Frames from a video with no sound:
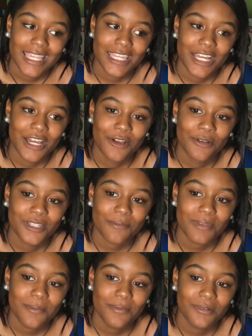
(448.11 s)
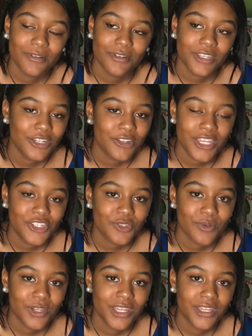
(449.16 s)
you know, some people, you know, they
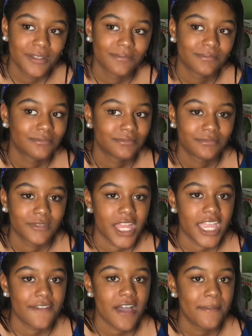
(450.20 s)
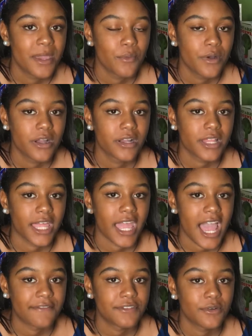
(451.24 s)
just want to, like, if I'm at work, like,
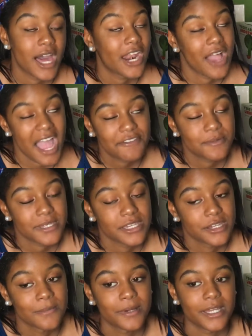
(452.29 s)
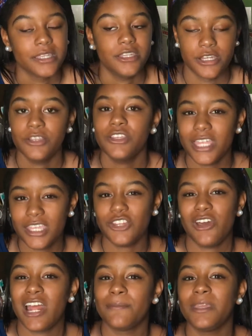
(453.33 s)
I don't have to be here, but, you know, like, you
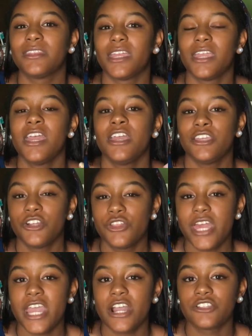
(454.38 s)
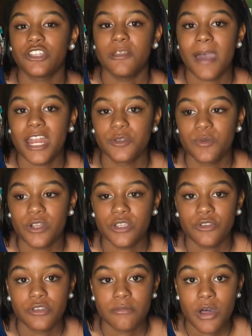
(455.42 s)
know what I mean, like, you're there, so you might as well
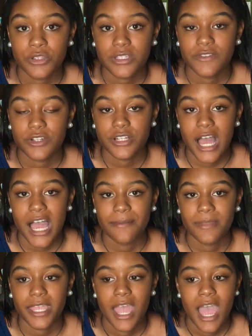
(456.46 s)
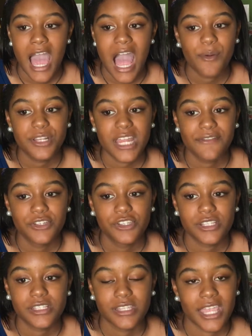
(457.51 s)
use the most of your time. Like, I would never
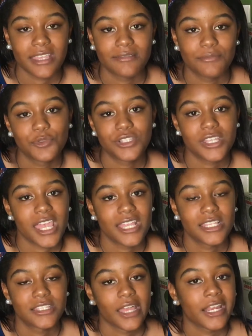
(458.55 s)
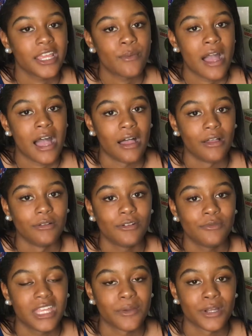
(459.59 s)
just, like, sit and study while
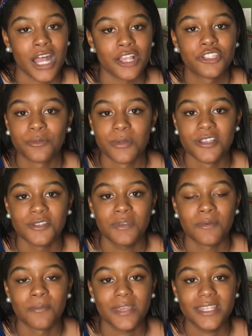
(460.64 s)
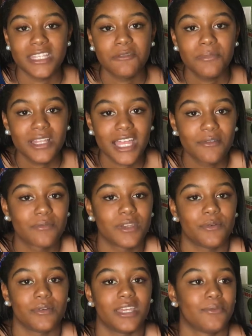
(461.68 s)
there were customers and we were busy. It'd be like when
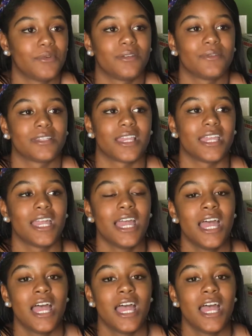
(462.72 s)
it was, like,